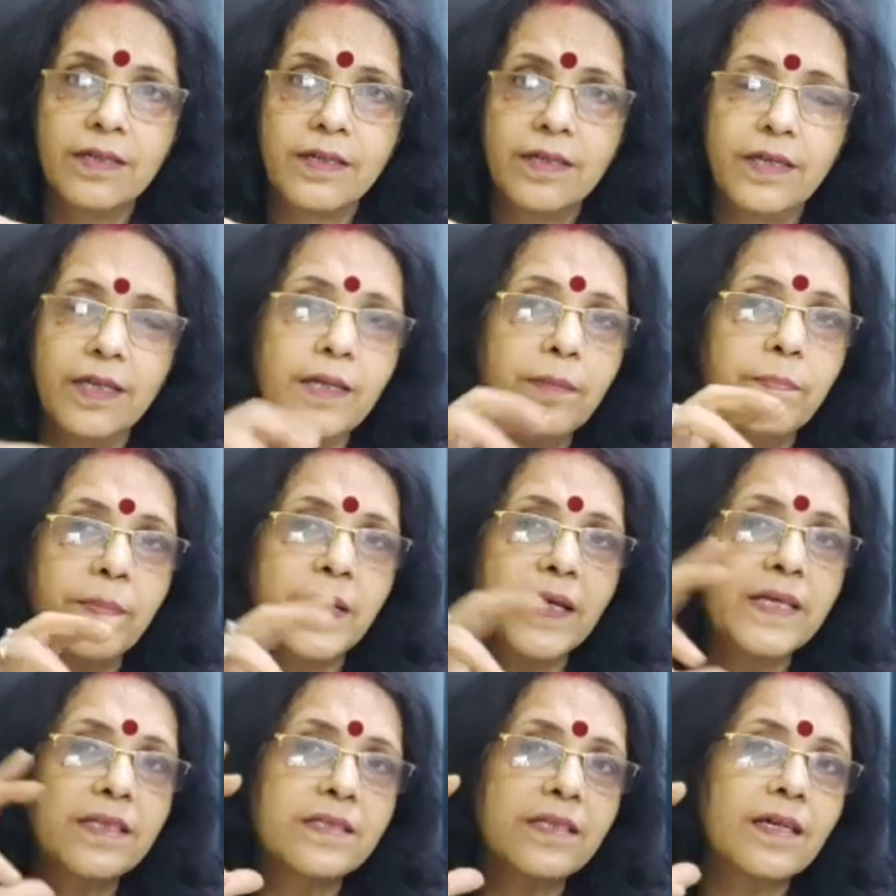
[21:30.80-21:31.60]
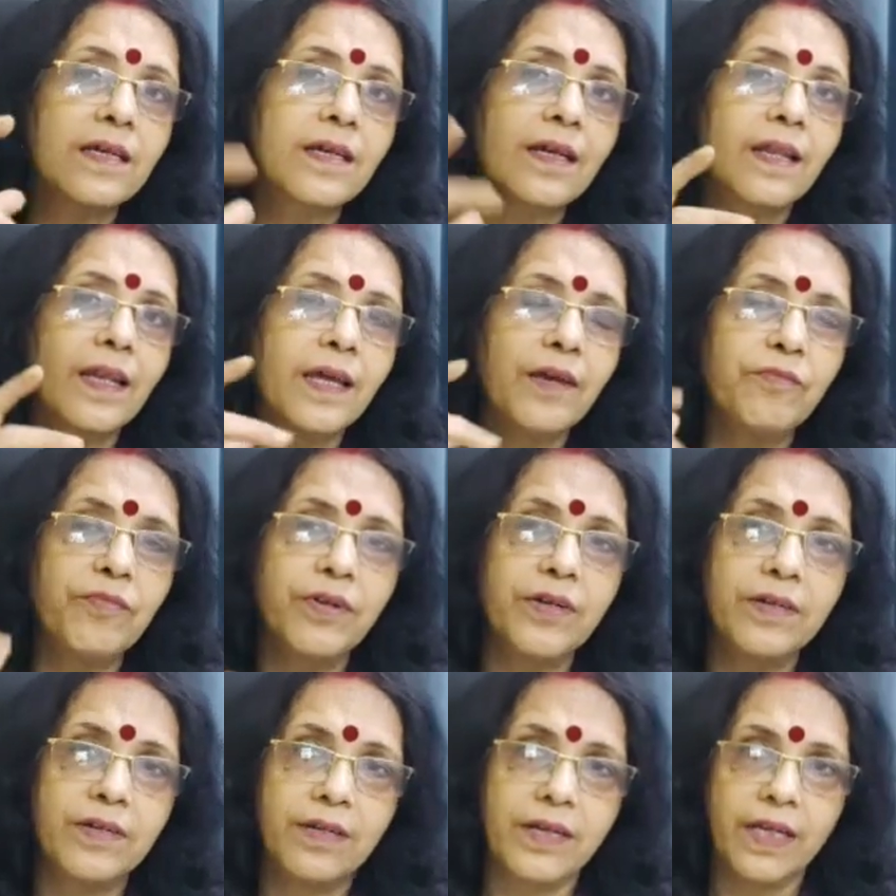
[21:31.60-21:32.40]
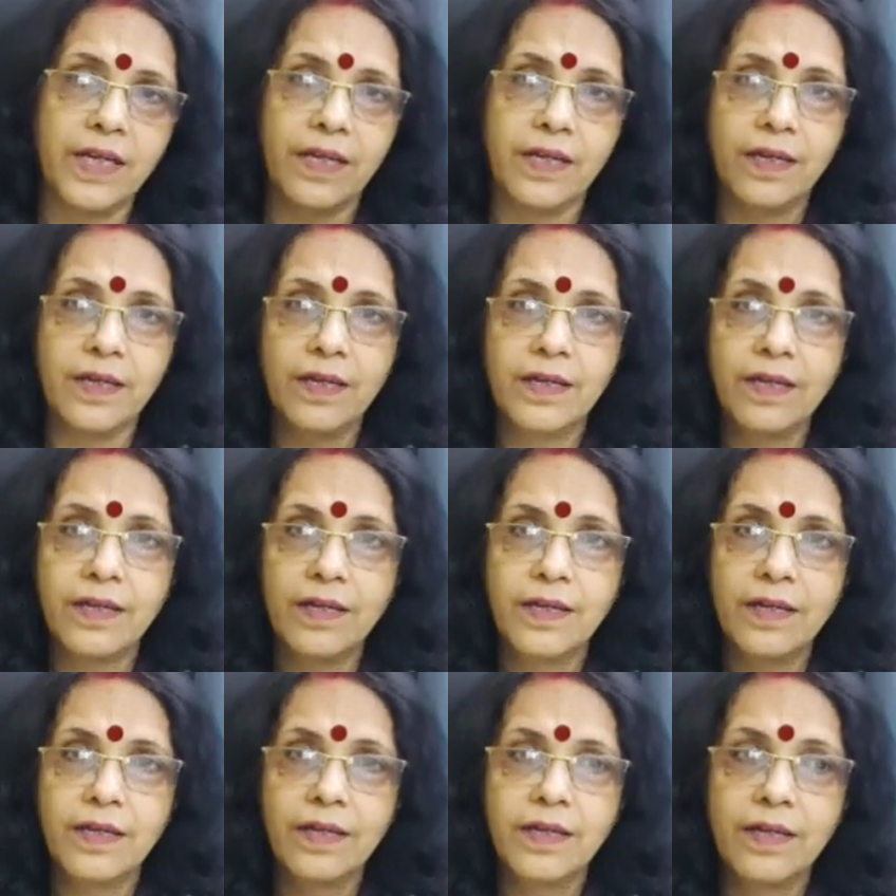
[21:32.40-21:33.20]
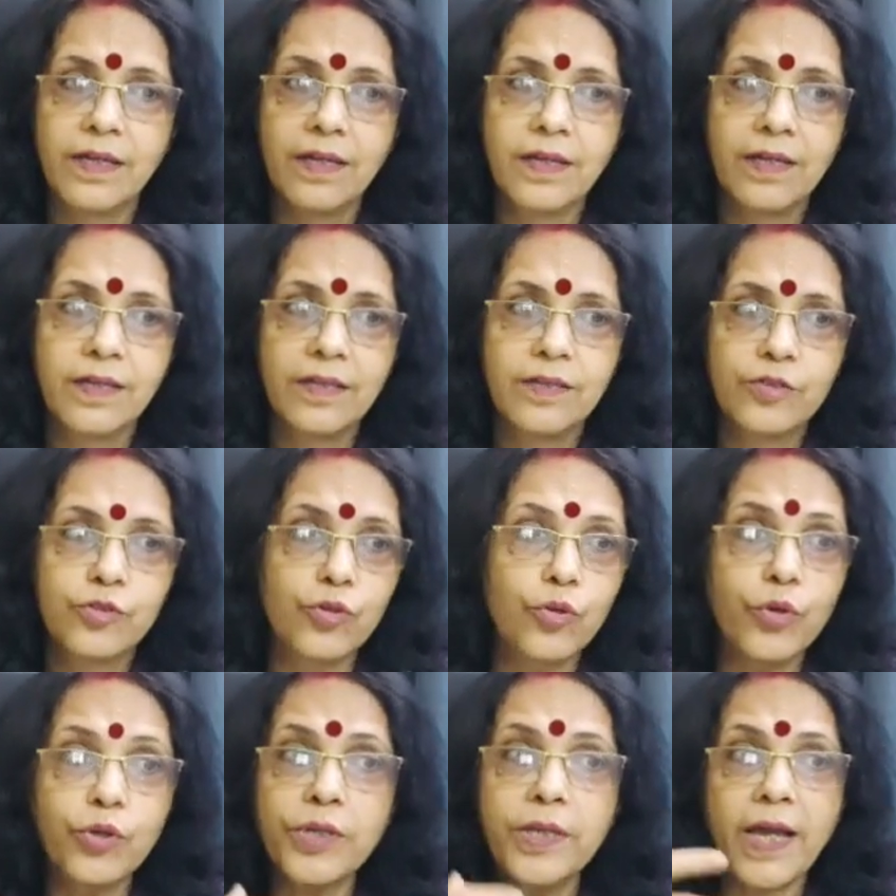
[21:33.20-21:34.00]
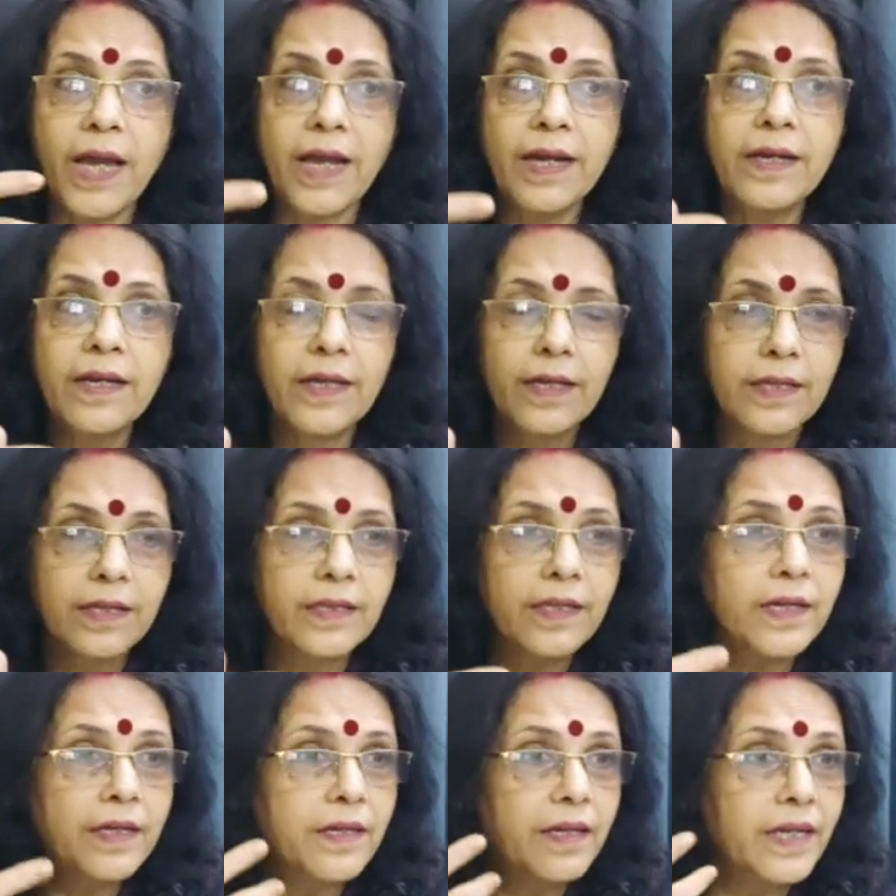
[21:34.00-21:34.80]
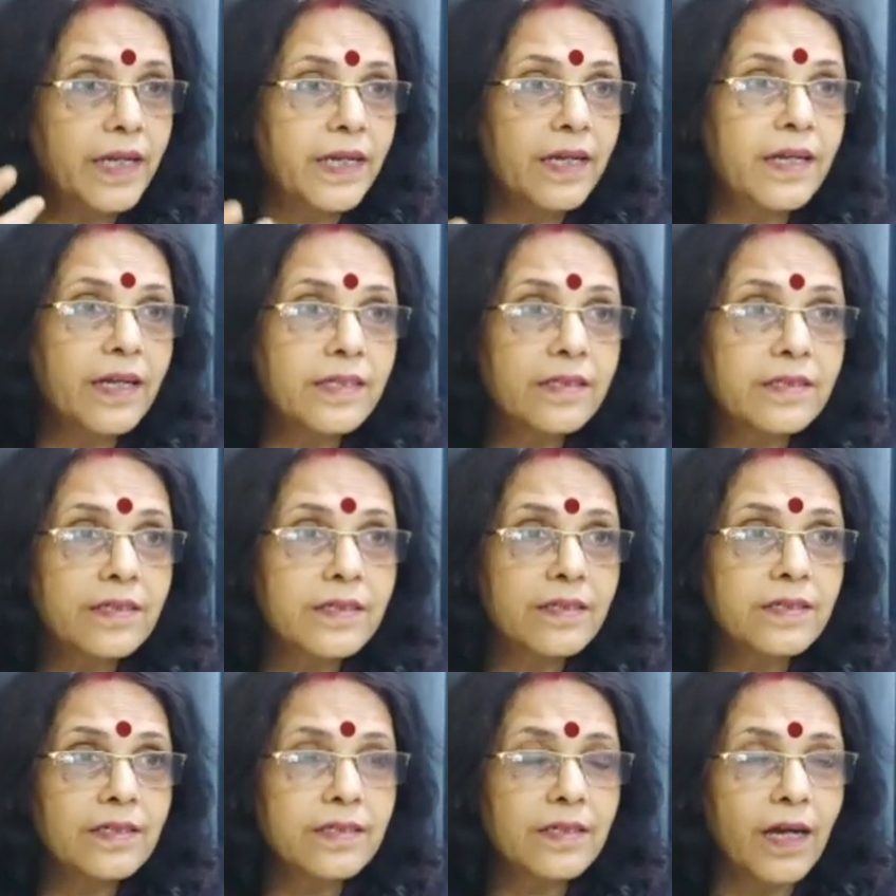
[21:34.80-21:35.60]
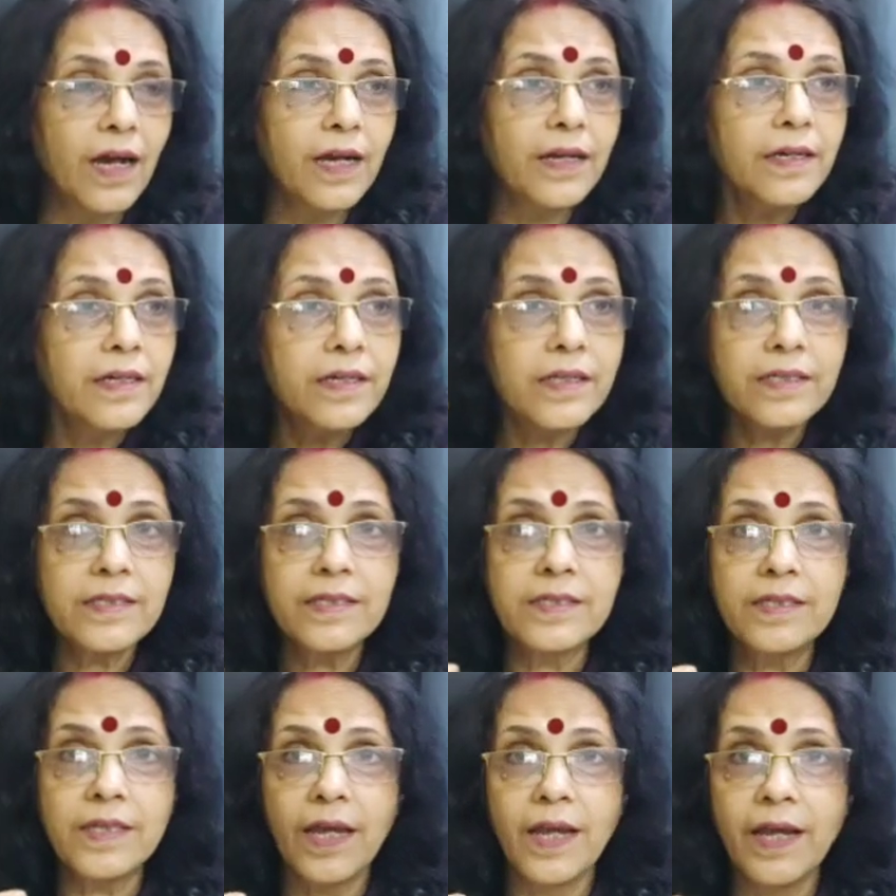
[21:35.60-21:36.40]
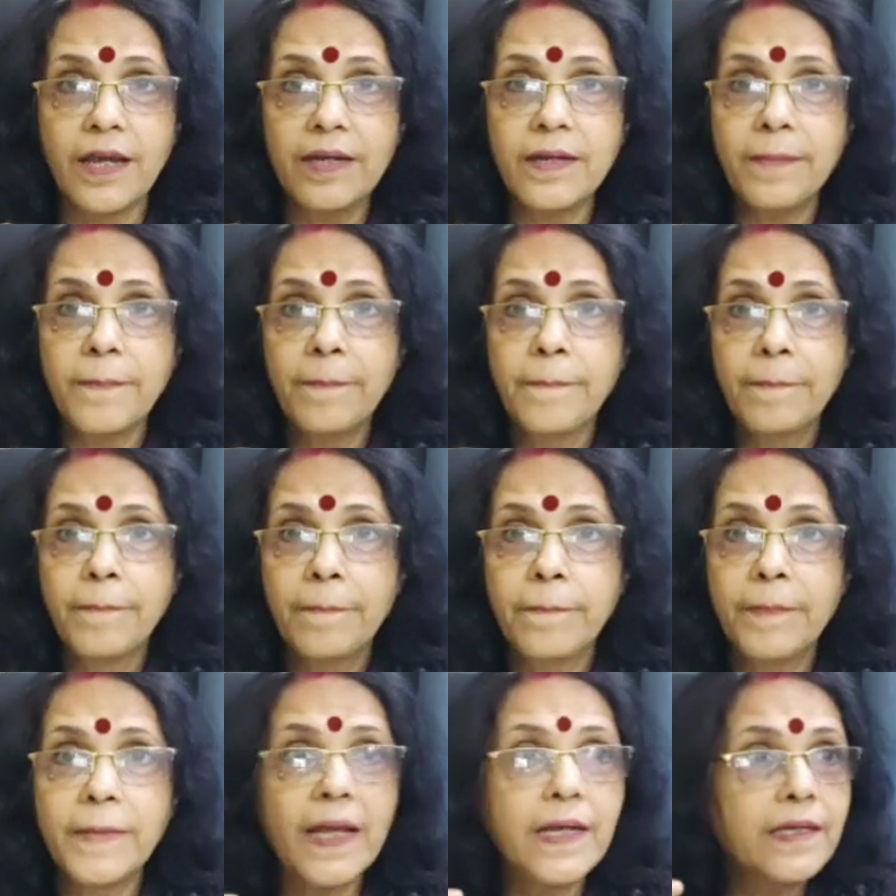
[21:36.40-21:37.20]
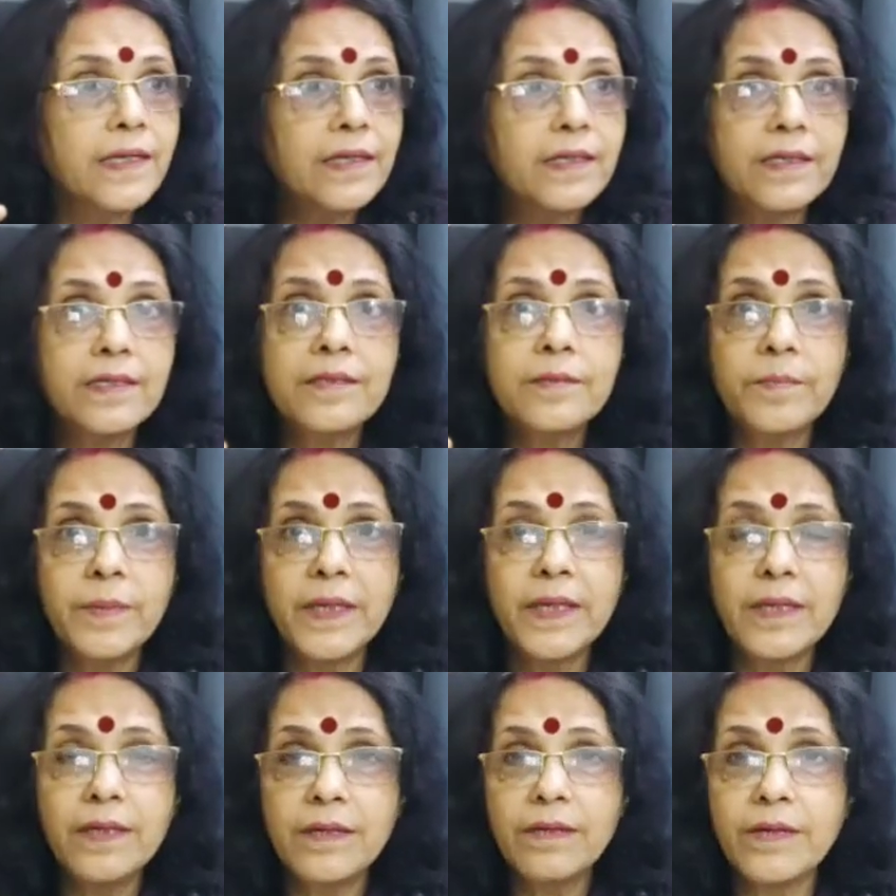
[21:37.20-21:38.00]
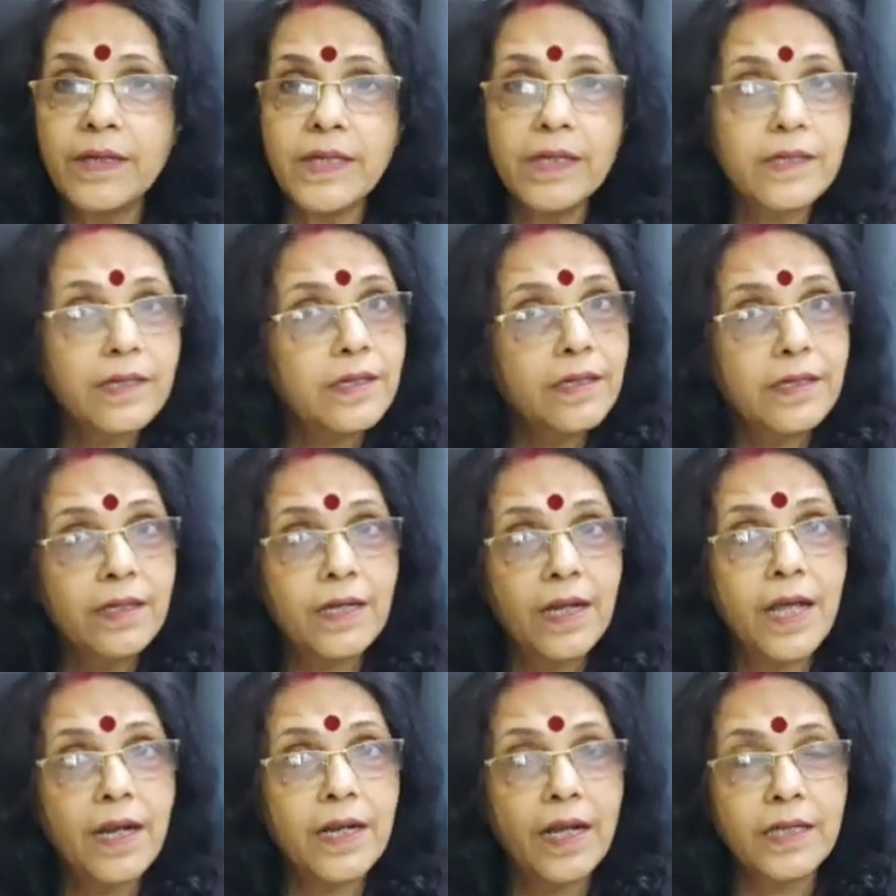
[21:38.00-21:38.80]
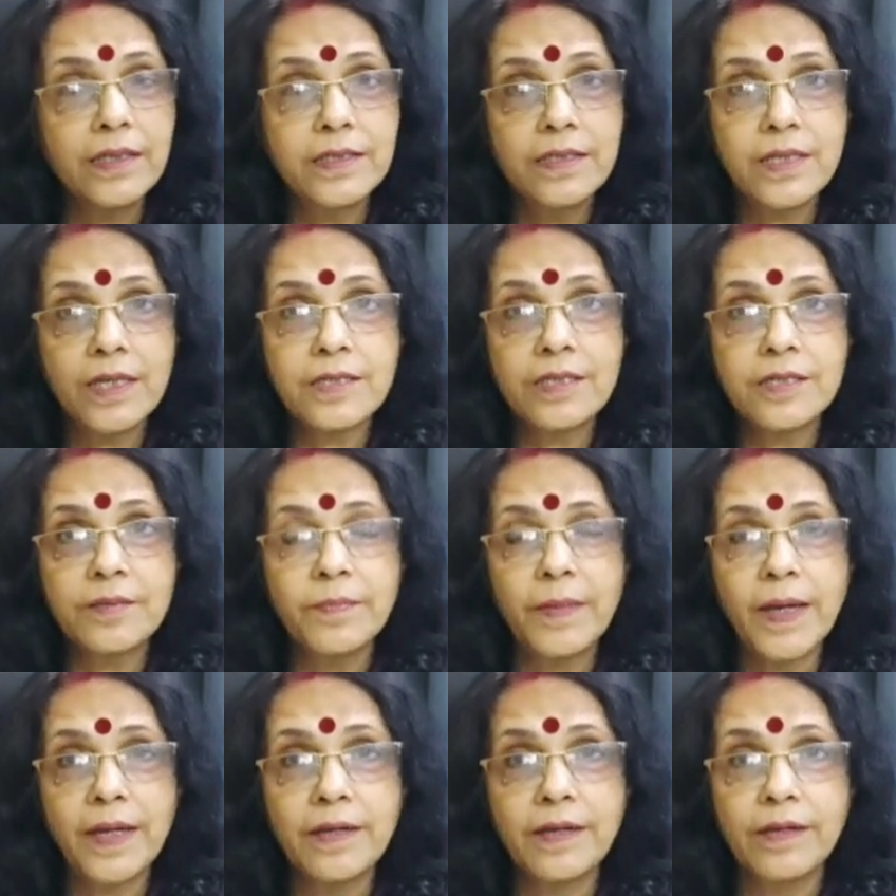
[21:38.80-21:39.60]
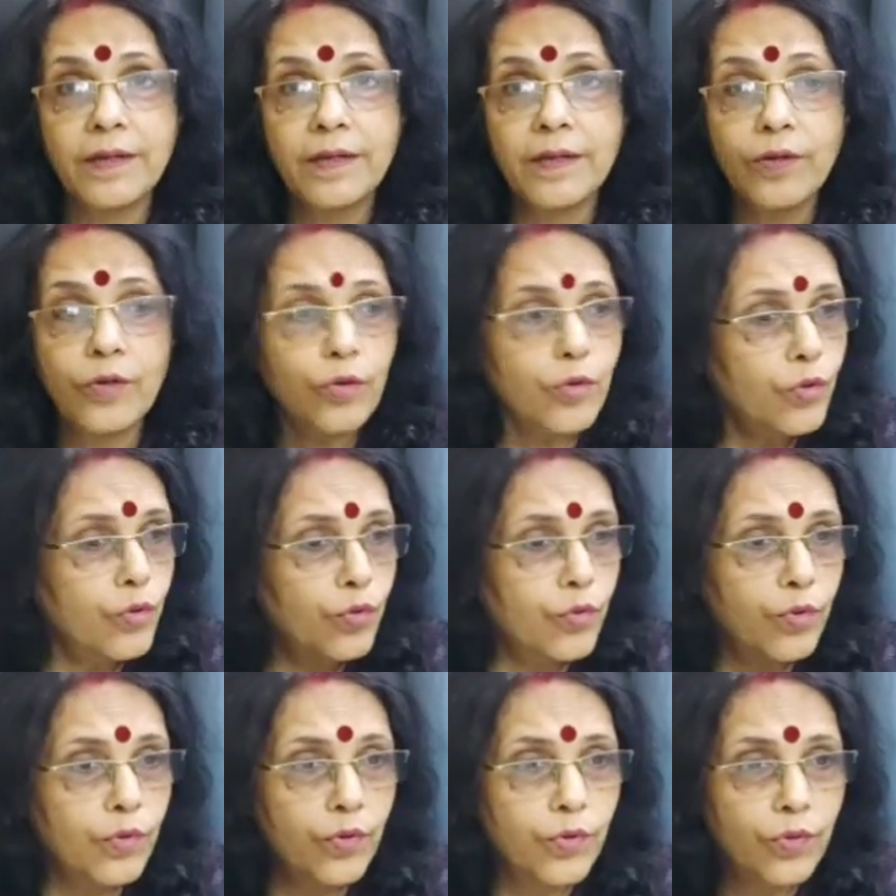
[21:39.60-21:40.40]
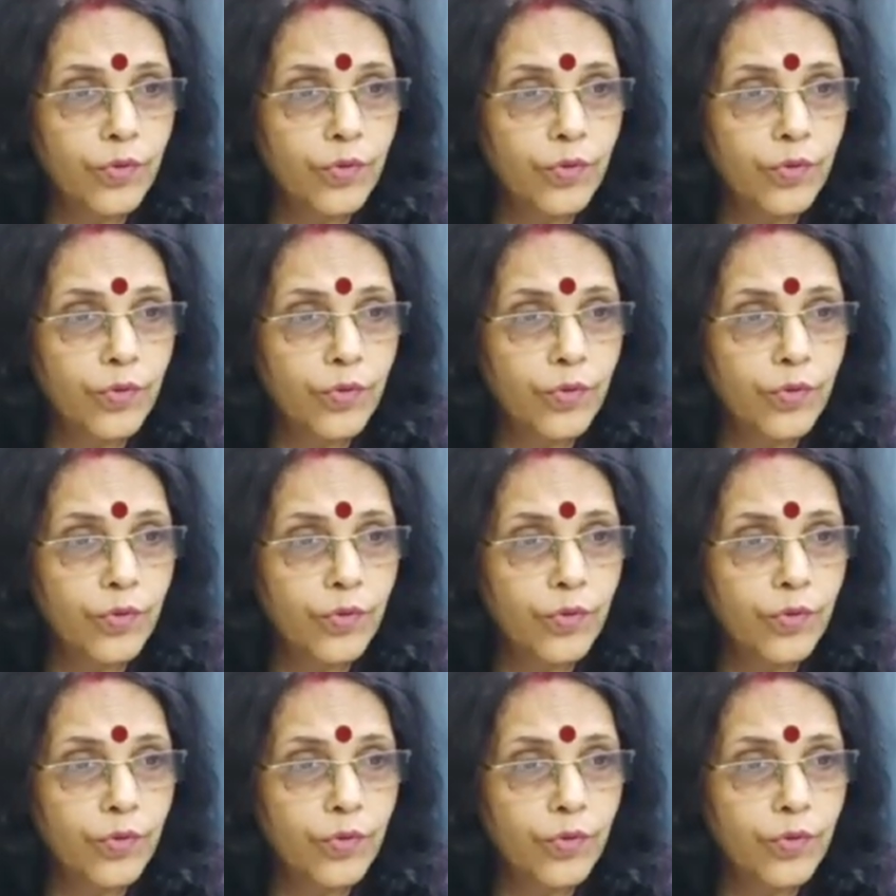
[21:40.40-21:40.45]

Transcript: he plays a clever trick so that the tree doesn't understand that it is being treated in an unjust manner. Oh,